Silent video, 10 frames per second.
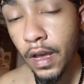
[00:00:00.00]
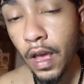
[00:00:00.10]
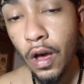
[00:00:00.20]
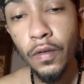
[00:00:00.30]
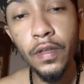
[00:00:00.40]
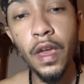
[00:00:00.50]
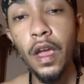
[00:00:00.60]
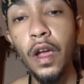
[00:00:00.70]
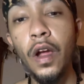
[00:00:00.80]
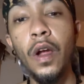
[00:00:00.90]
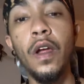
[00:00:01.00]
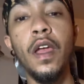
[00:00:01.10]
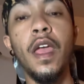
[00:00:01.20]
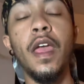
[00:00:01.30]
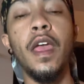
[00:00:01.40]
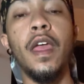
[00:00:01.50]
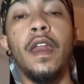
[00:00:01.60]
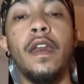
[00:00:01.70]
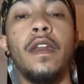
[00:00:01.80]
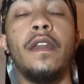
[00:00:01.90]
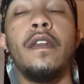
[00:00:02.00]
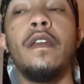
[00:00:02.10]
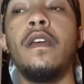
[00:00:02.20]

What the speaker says: healthcare, and